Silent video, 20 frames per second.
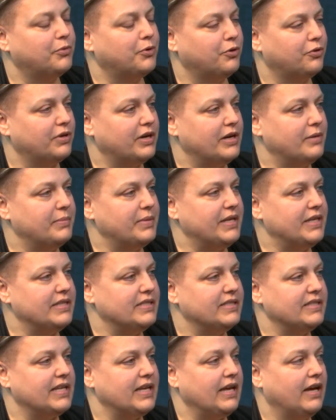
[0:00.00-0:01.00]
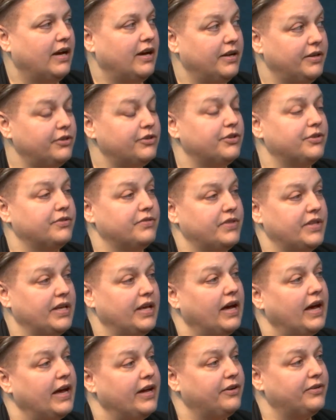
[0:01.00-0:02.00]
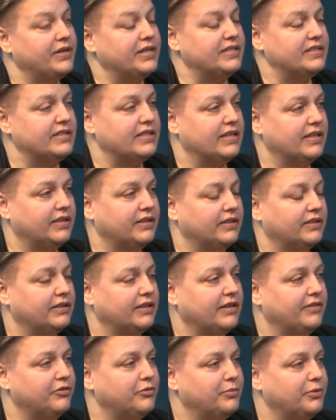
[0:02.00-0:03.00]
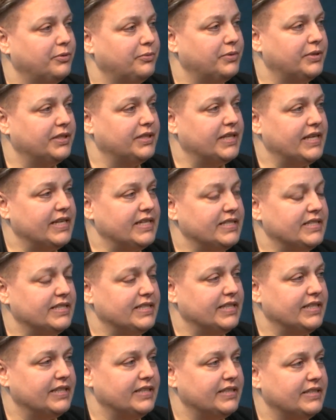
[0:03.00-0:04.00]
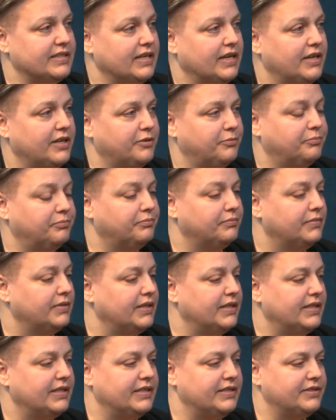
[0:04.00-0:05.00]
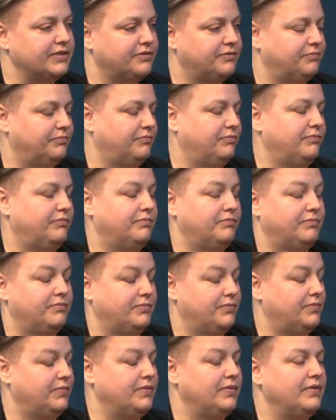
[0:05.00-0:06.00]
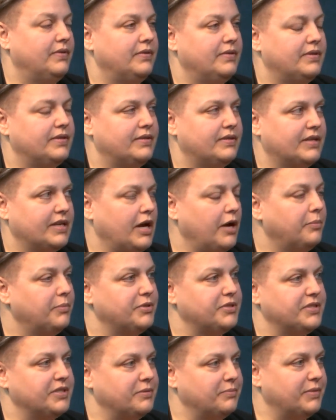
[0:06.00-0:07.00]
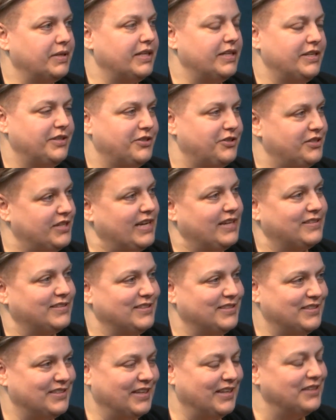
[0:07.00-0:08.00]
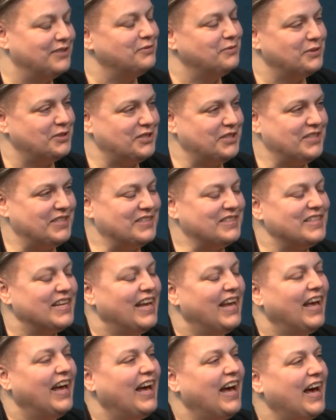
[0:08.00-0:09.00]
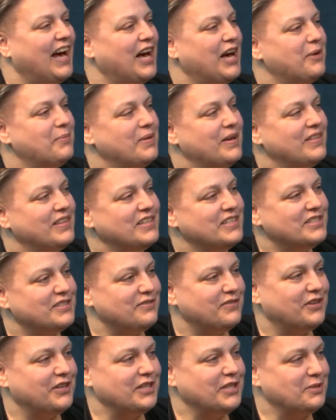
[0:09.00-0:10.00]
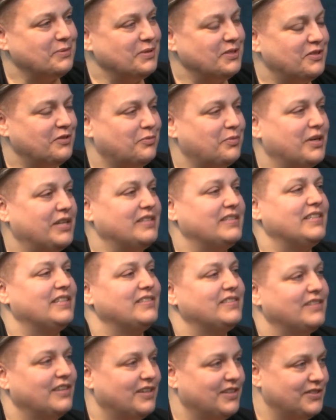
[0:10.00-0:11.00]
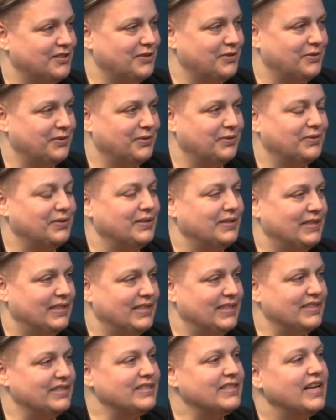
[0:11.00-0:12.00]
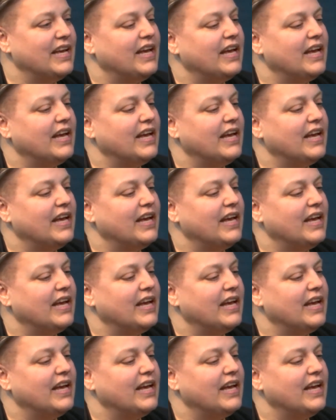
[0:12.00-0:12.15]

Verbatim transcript: program is under the IRS, the government realized that um, it is cumbersome getting your taxes done, which mm -hmm. it mm-hmm. is, um, and then it's a very expensive process. Also, it is,